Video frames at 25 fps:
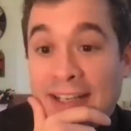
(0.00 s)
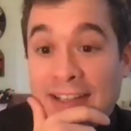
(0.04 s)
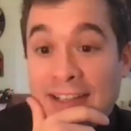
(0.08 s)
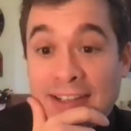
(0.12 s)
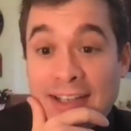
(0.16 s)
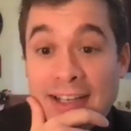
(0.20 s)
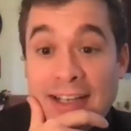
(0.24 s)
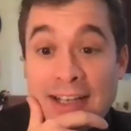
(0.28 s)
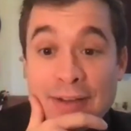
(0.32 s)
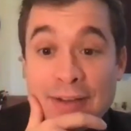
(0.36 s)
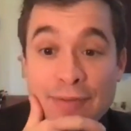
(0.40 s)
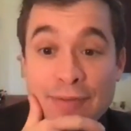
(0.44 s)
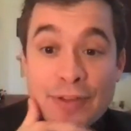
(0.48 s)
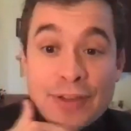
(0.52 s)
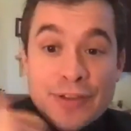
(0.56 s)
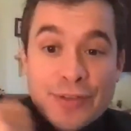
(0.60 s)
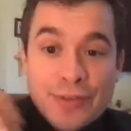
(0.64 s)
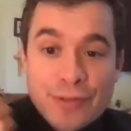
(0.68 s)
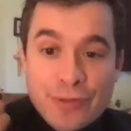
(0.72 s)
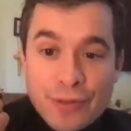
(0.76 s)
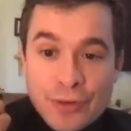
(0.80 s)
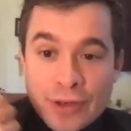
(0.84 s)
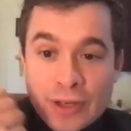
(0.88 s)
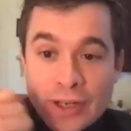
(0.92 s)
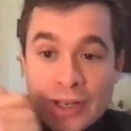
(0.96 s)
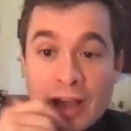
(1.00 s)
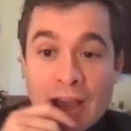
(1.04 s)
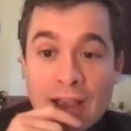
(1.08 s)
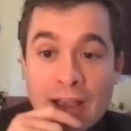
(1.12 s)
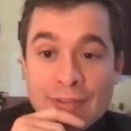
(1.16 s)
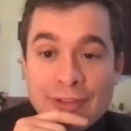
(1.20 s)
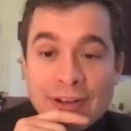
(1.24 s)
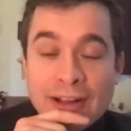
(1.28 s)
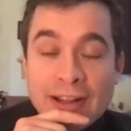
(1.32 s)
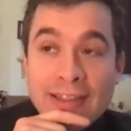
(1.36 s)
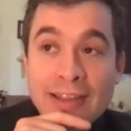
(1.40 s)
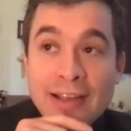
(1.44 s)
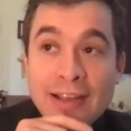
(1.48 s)
live this fuller
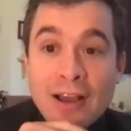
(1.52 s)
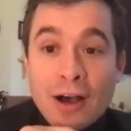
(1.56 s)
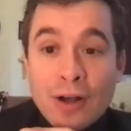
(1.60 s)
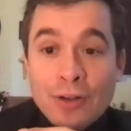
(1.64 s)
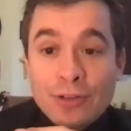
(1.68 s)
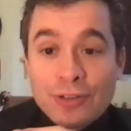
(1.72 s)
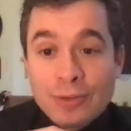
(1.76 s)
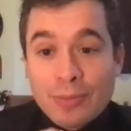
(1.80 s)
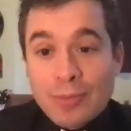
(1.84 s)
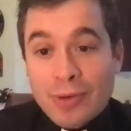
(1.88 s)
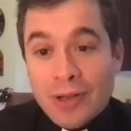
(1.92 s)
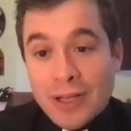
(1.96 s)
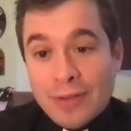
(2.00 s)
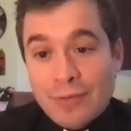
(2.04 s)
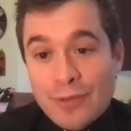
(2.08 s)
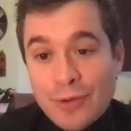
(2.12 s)
life? And I think ultimately,